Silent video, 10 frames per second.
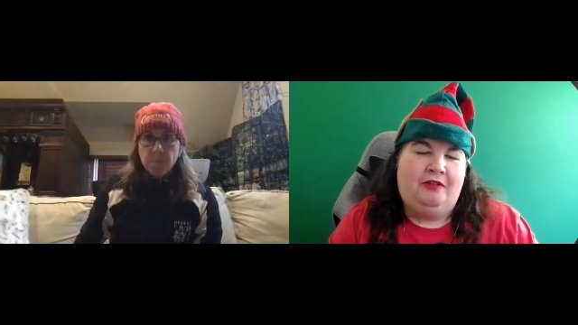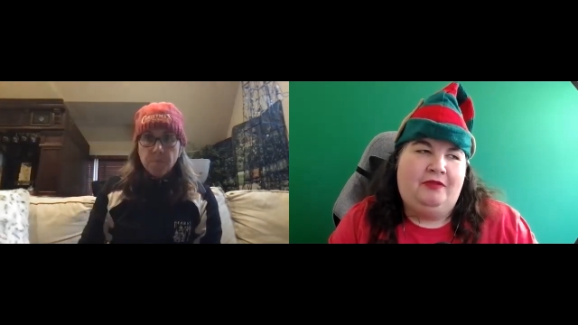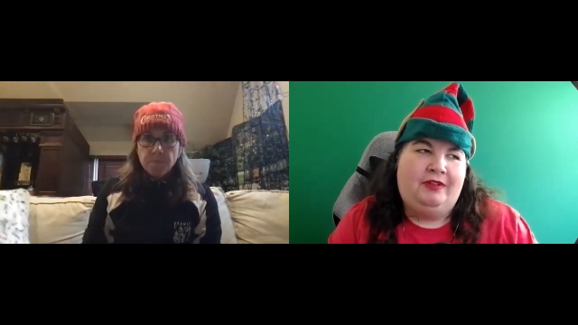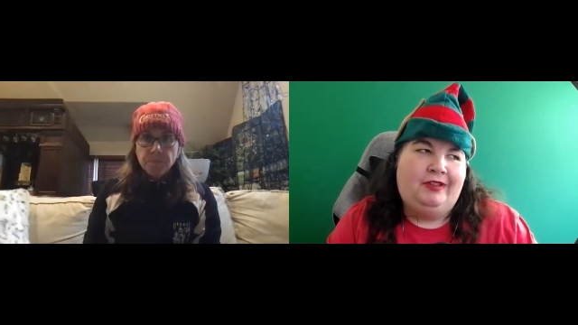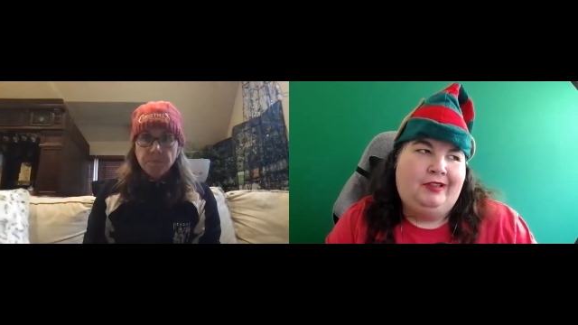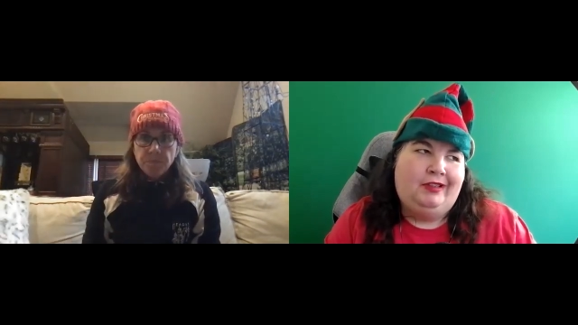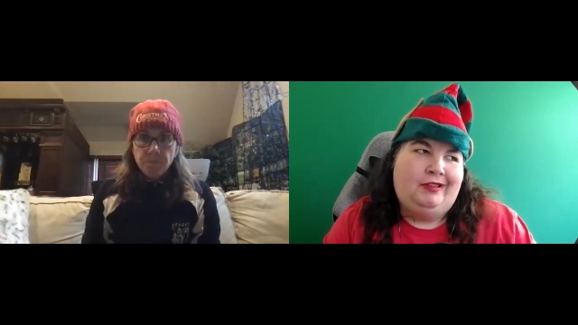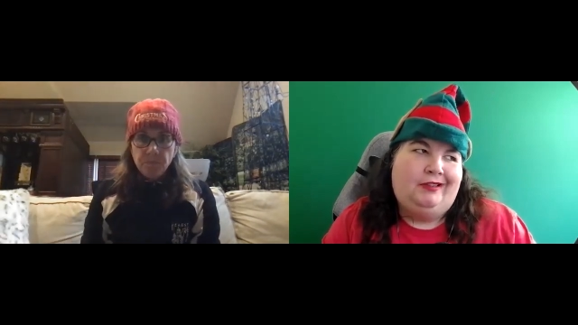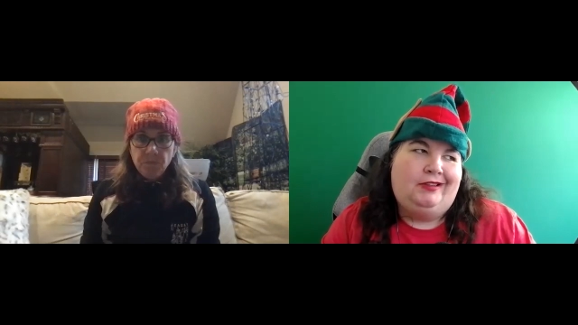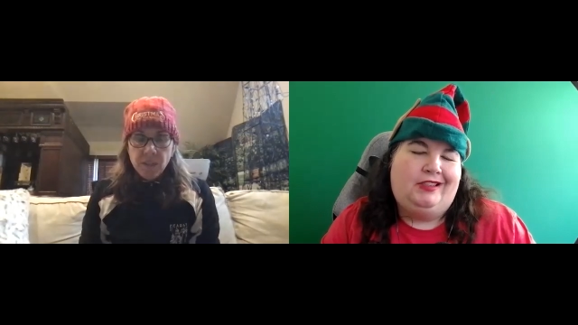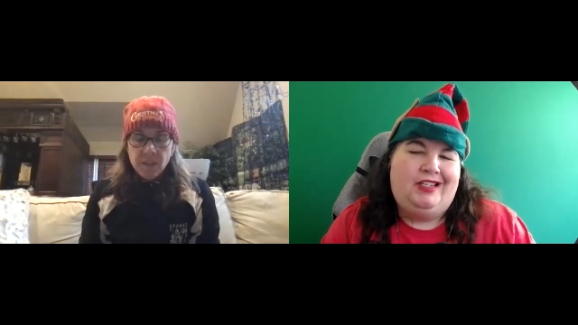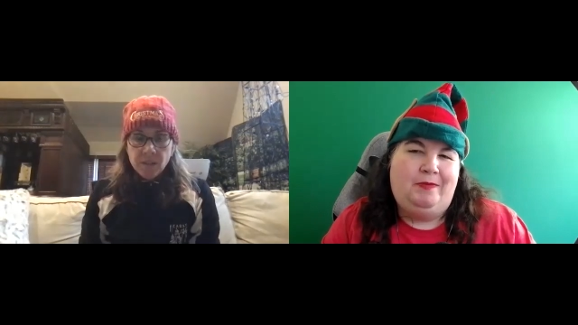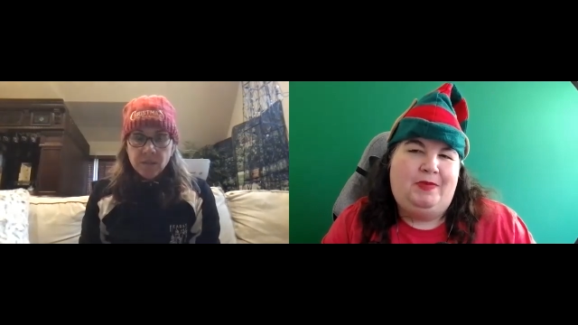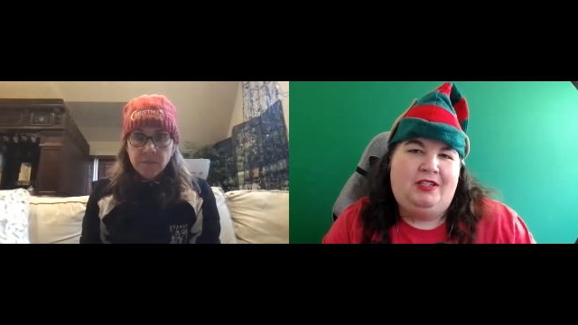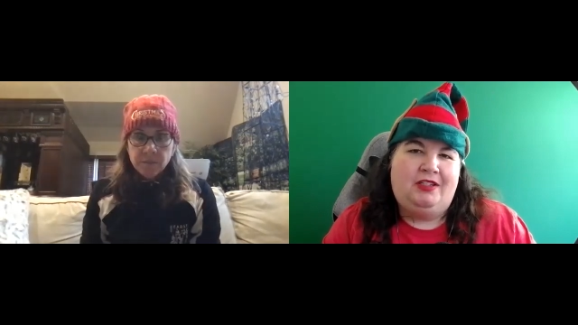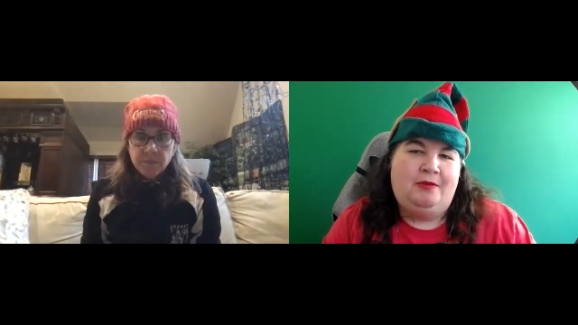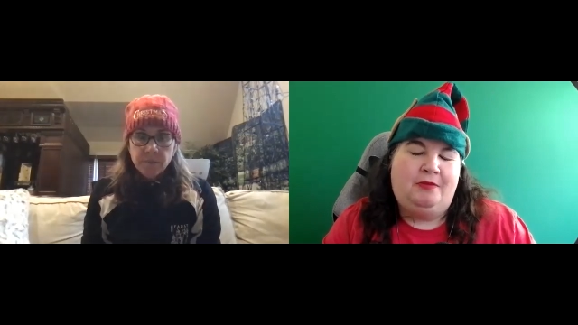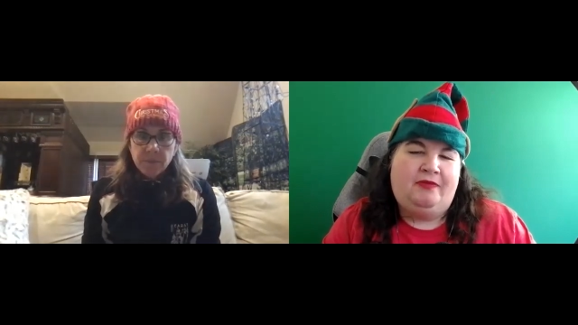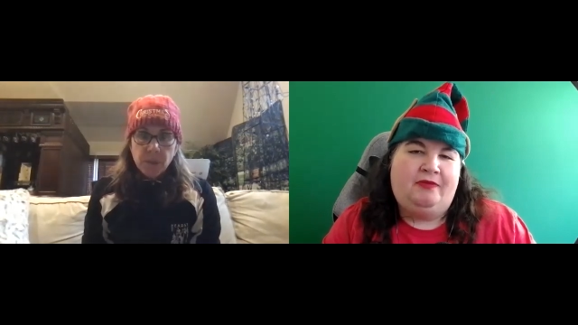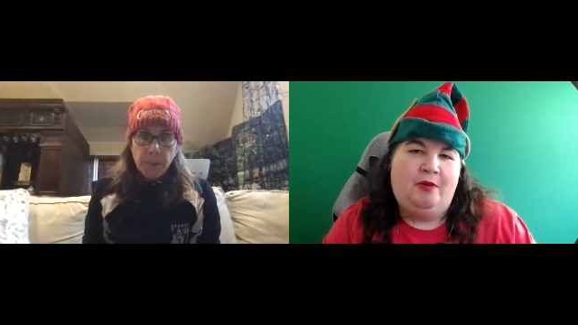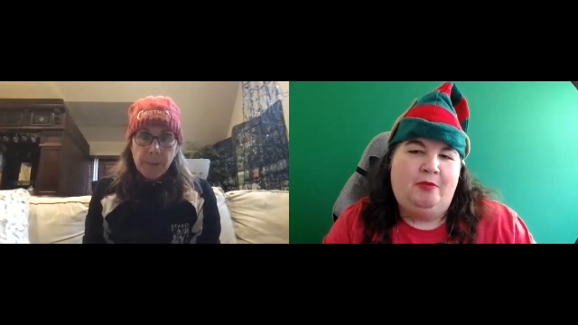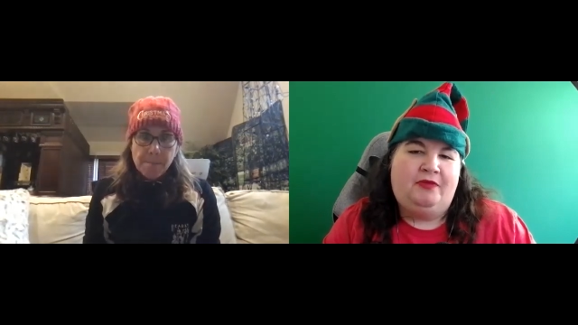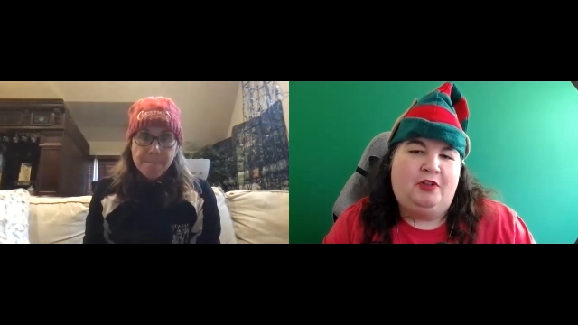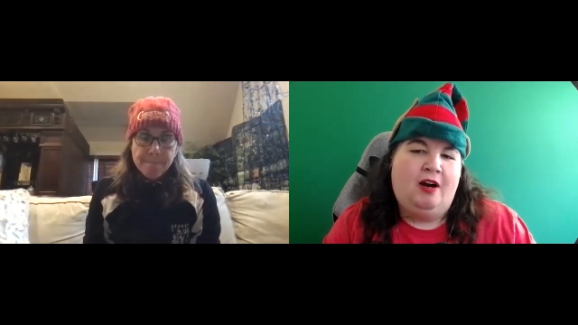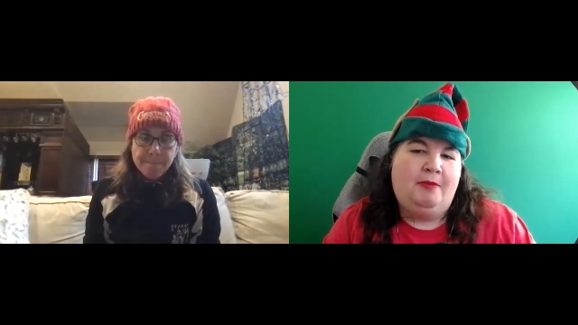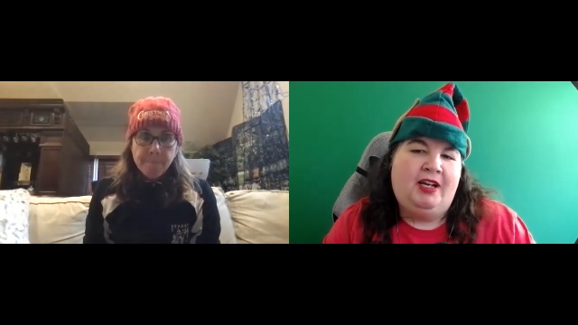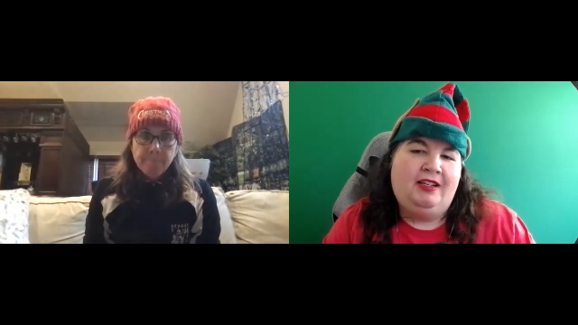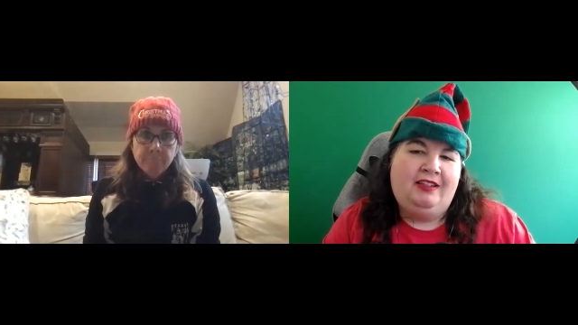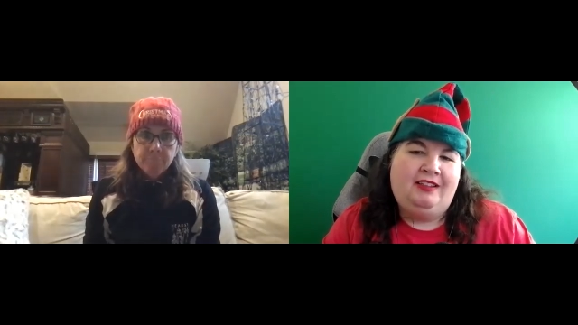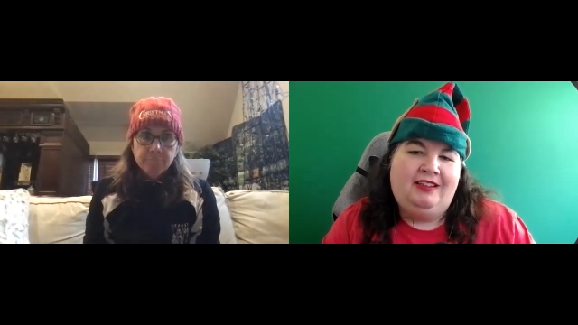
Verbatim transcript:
Speaker 1: of steeped in some form of trauma.